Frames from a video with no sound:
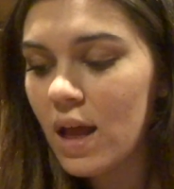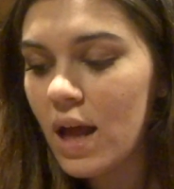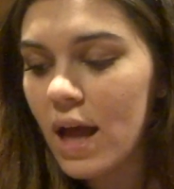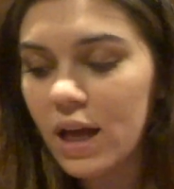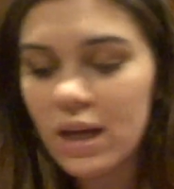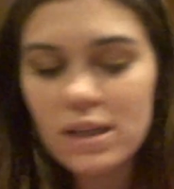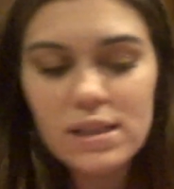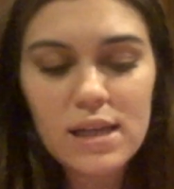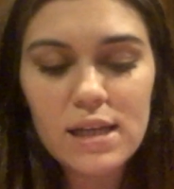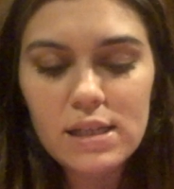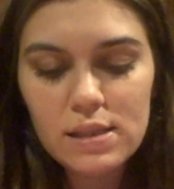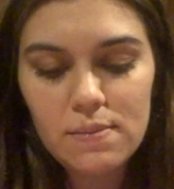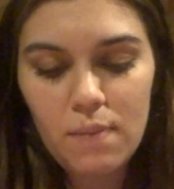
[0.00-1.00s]
I got a
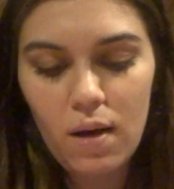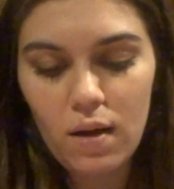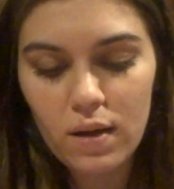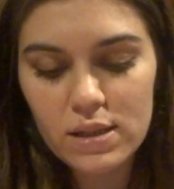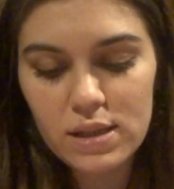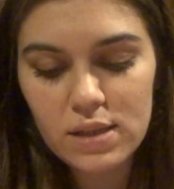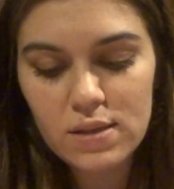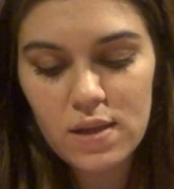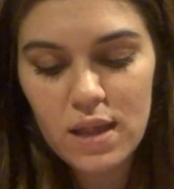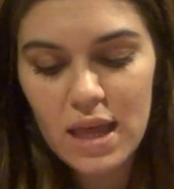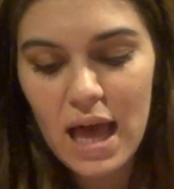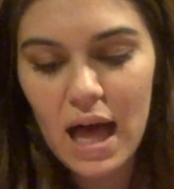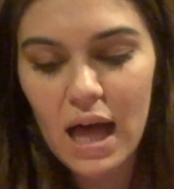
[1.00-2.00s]
size small because that's all
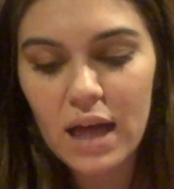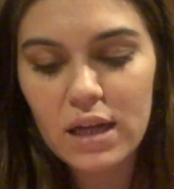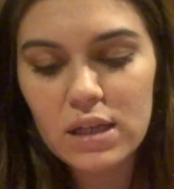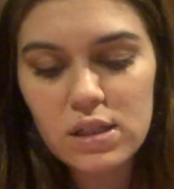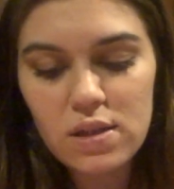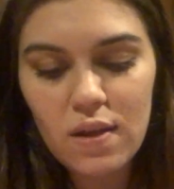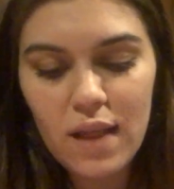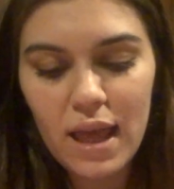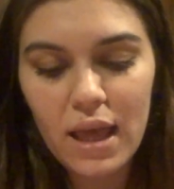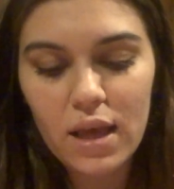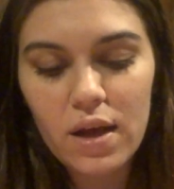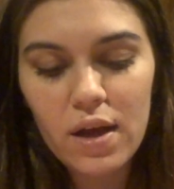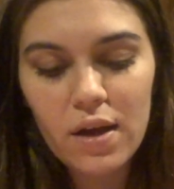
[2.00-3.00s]
they had, so
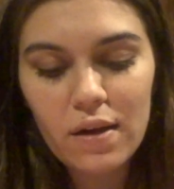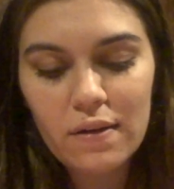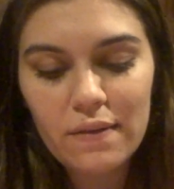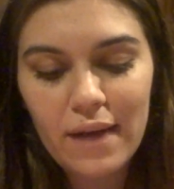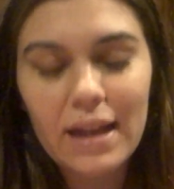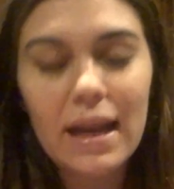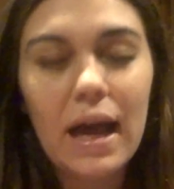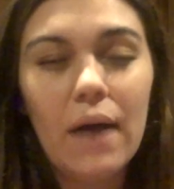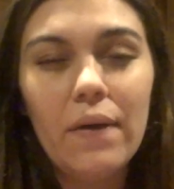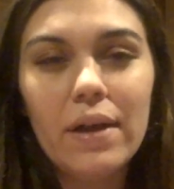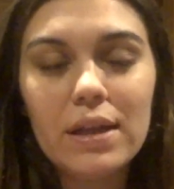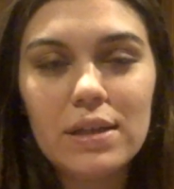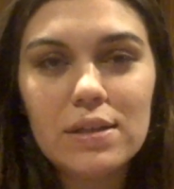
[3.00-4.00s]
like right now
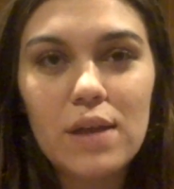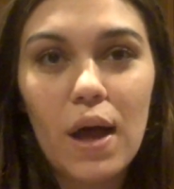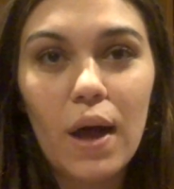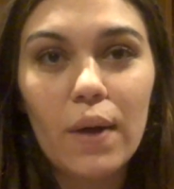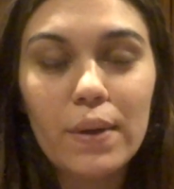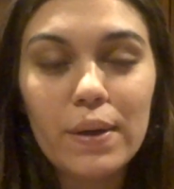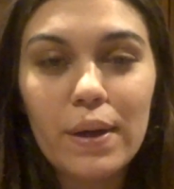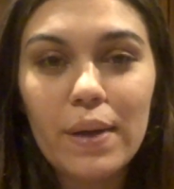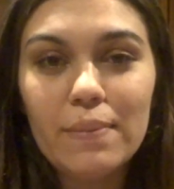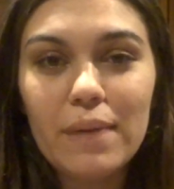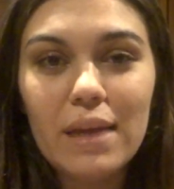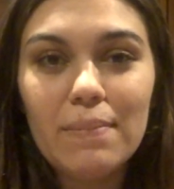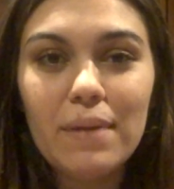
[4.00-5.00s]
it looks awkward on
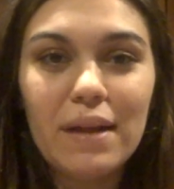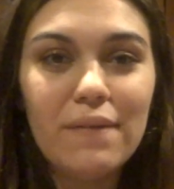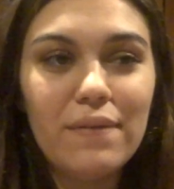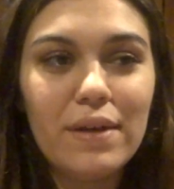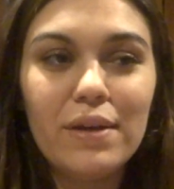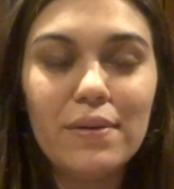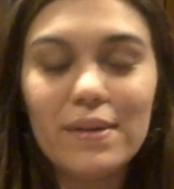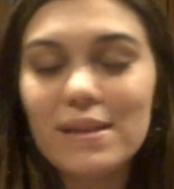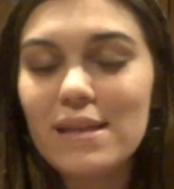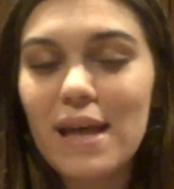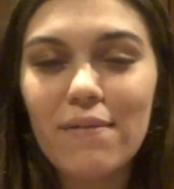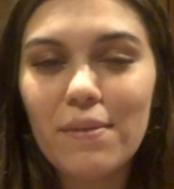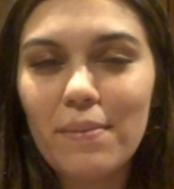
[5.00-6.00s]
me, but I figured once
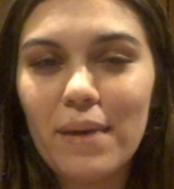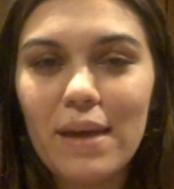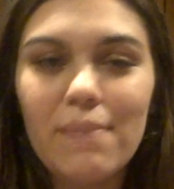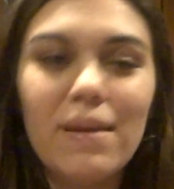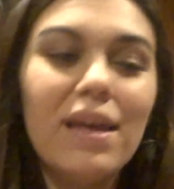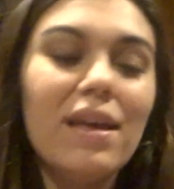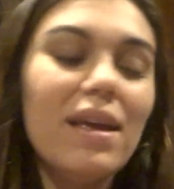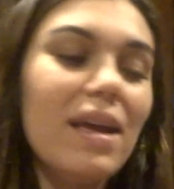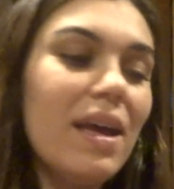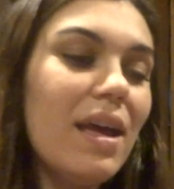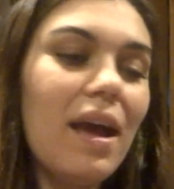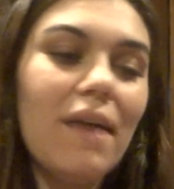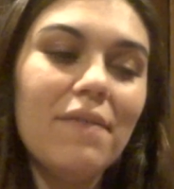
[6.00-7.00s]
I have the baby,
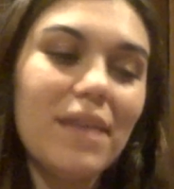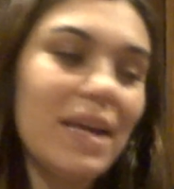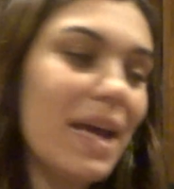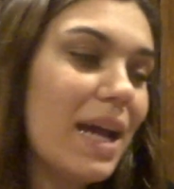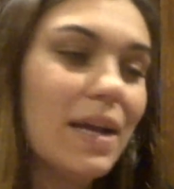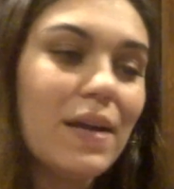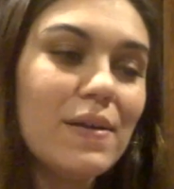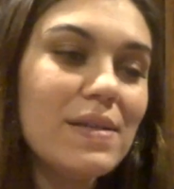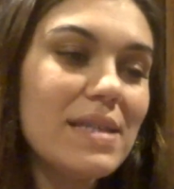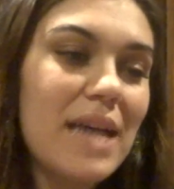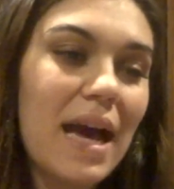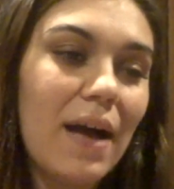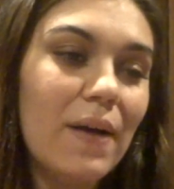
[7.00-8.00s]
everything kind of goes
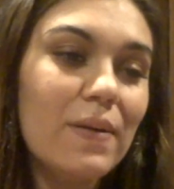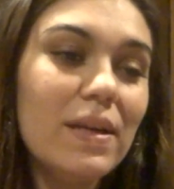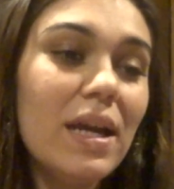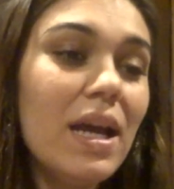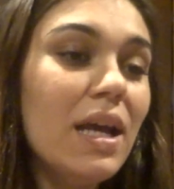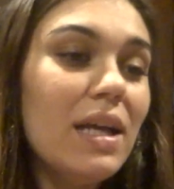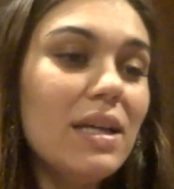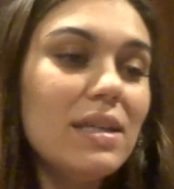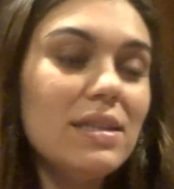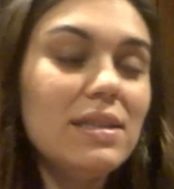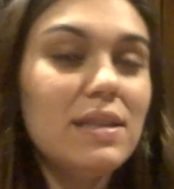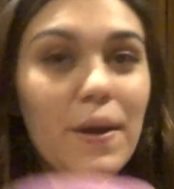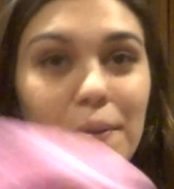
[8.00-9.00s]
down,
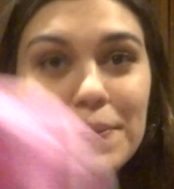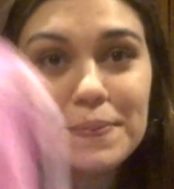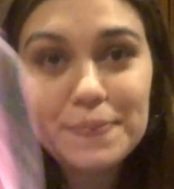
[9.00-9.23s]
so